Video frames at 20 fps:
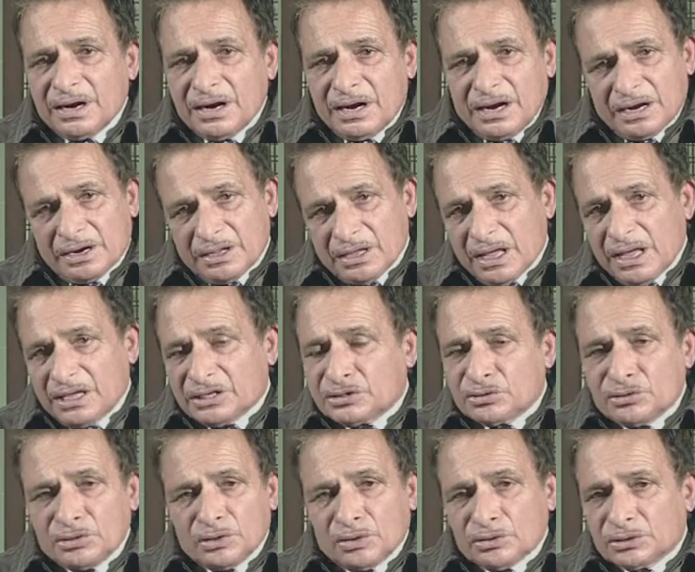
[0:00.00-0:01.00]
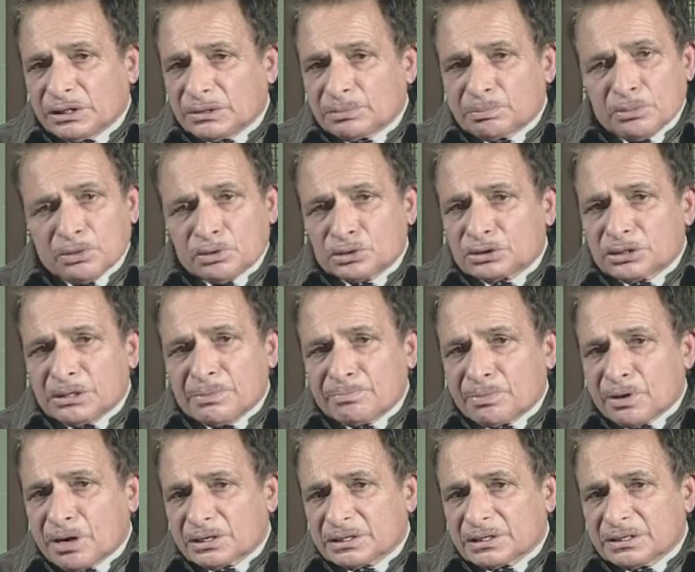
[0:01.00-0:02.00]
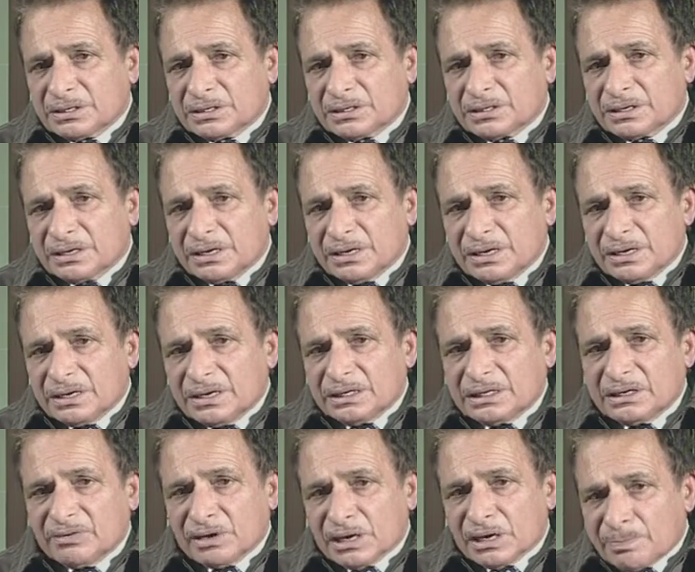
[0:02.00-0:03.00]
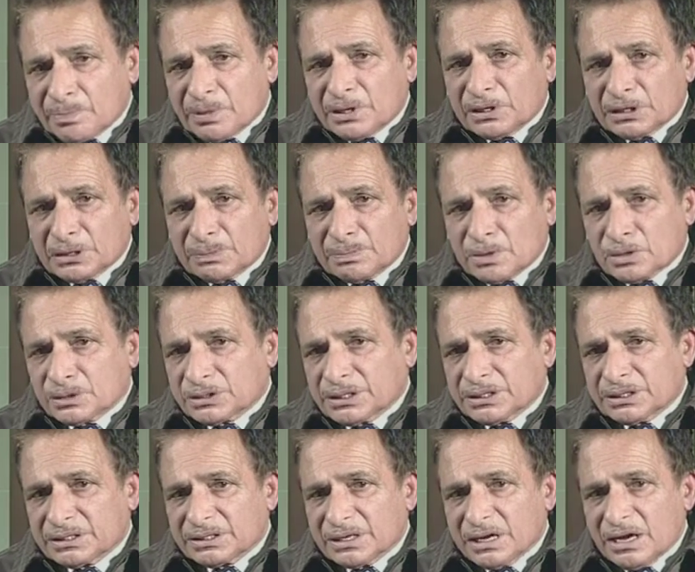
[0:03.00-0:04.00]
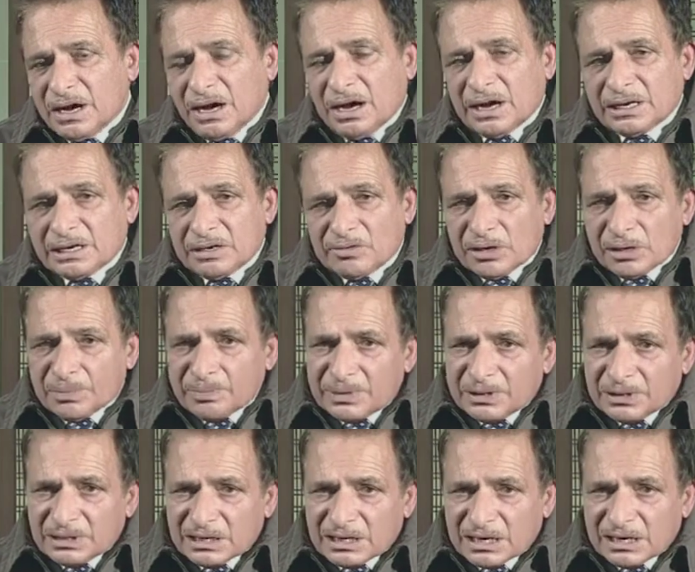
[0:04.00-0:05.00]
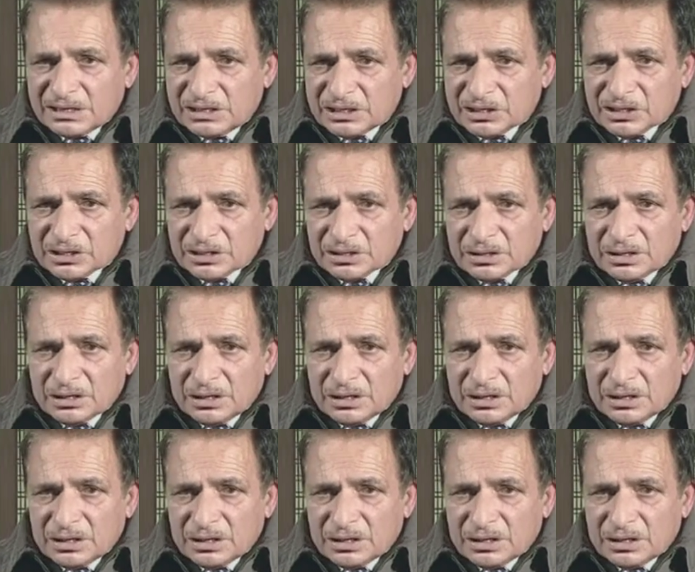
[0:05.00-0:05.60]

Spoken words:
And as you know, that most important developmental process or developmental condition